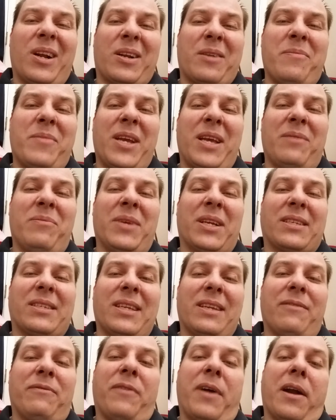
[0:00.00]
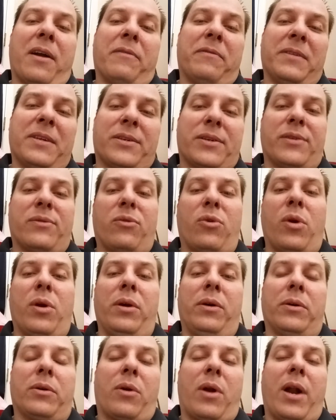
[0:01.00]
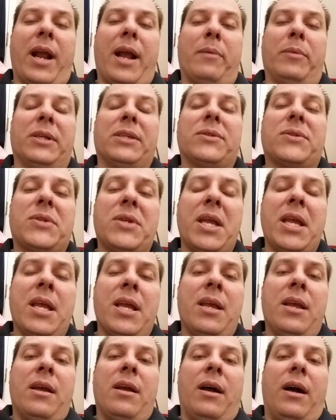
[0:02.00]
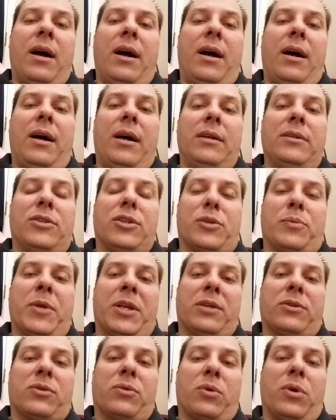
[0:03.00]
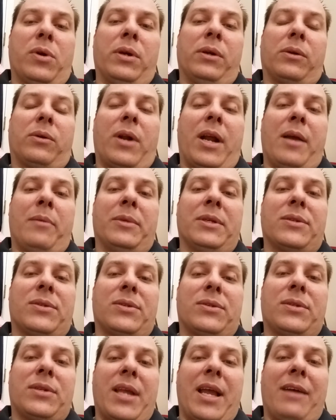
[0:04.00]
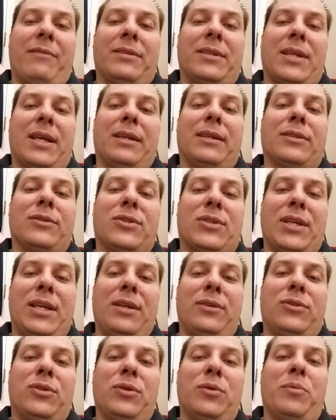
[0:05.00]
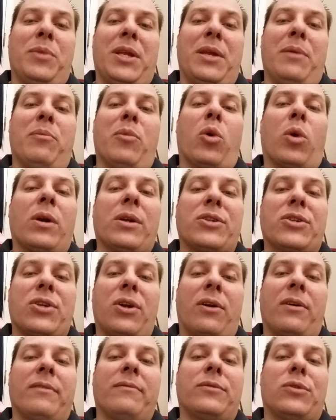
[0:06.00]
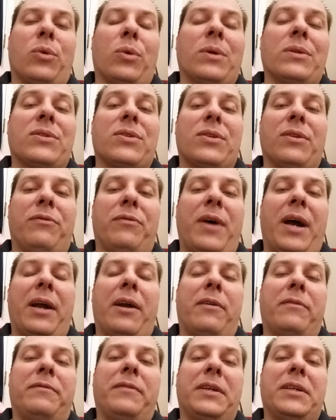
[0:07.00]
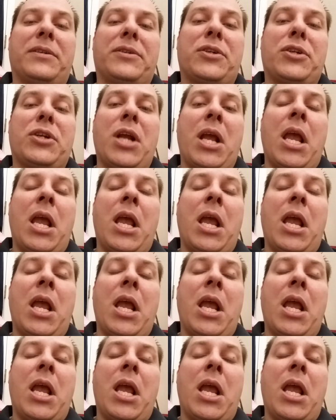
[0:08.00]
recommend mixing firefish and royal grammas, uh, just because the royal grammas have a tendency to be more assertive towards the firefish